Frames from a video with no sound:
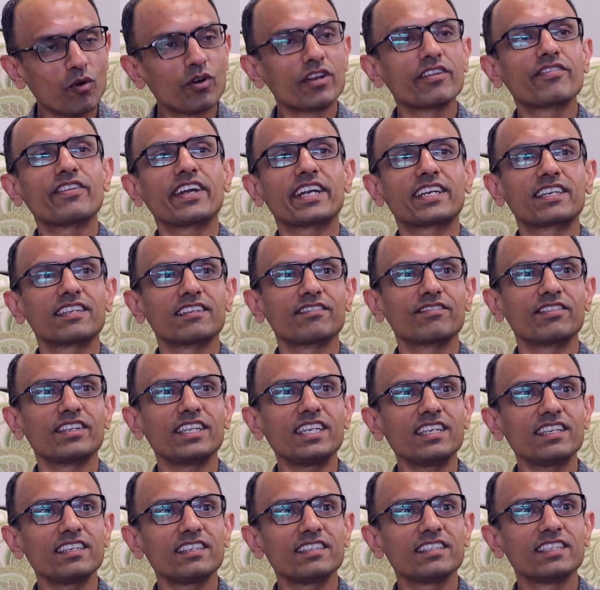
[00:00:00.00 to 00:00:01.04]

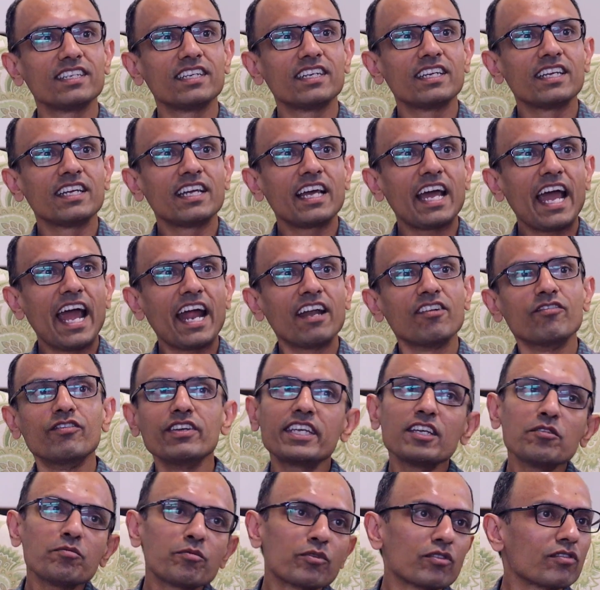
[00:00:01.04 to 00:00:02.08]
effectively, and we
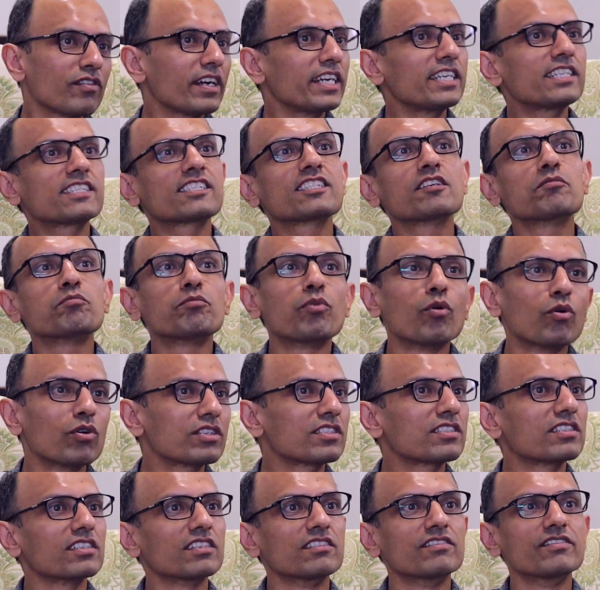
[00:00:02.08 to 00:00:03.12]
can provide support
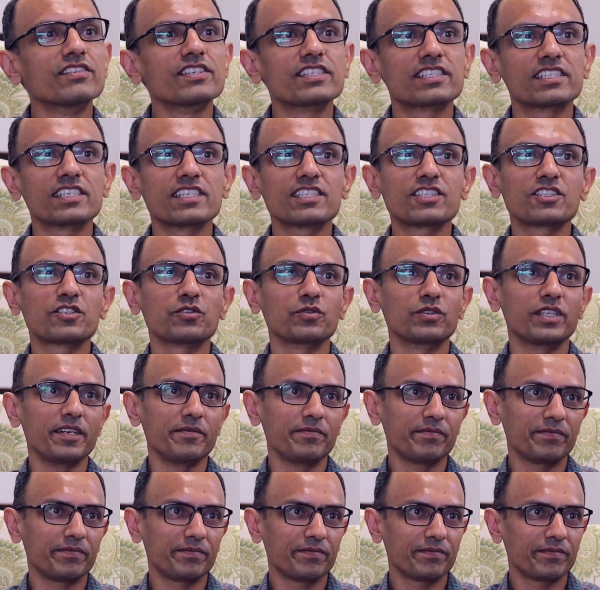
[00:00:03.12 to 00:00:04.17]
services to them,
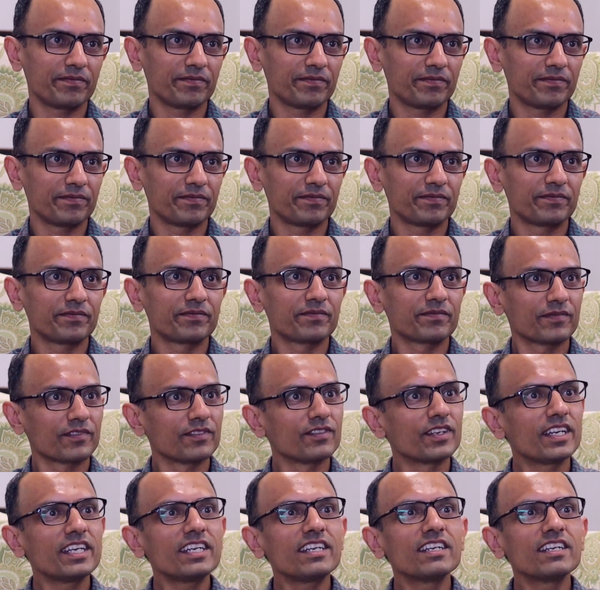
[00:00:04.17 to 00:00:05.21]
right?